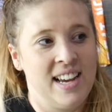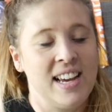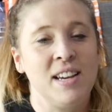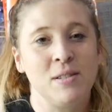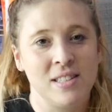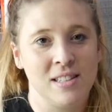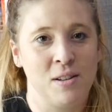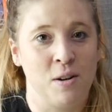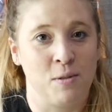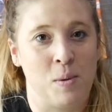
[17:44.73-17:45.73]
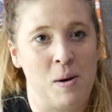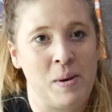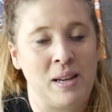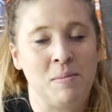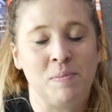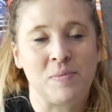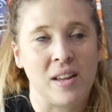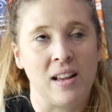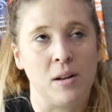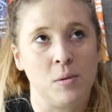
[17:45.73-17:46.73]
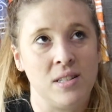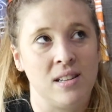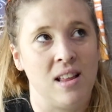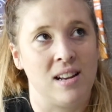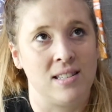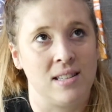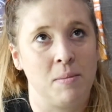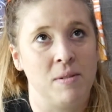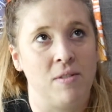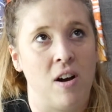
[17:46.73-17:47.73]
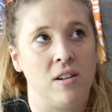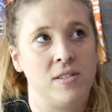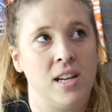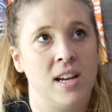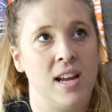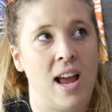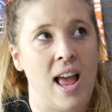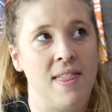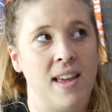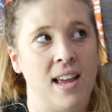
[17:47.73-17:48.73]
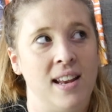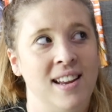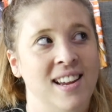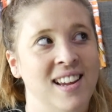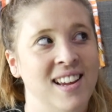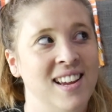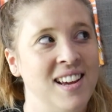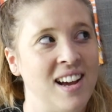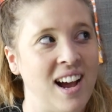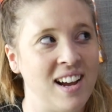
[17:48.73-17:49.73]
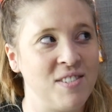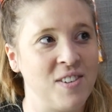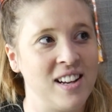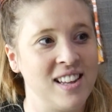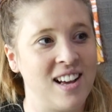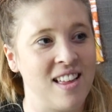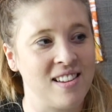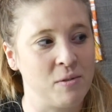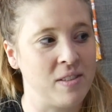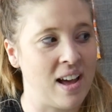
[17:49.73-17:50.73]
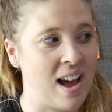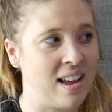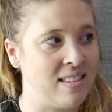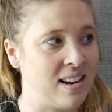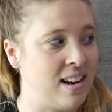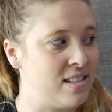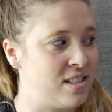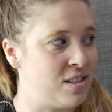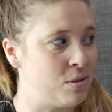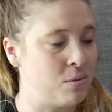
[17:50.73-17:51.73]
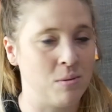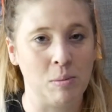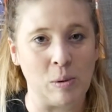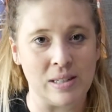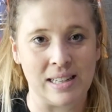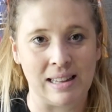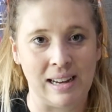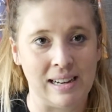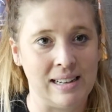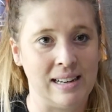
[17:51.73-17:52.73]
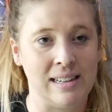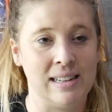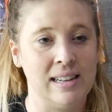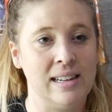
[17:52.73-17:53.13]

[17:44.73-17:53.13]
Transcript: it was a little overwhelming. There wasn't a lot of sleep involved. And then I finally got done with that, and then I had to do one more deadline, and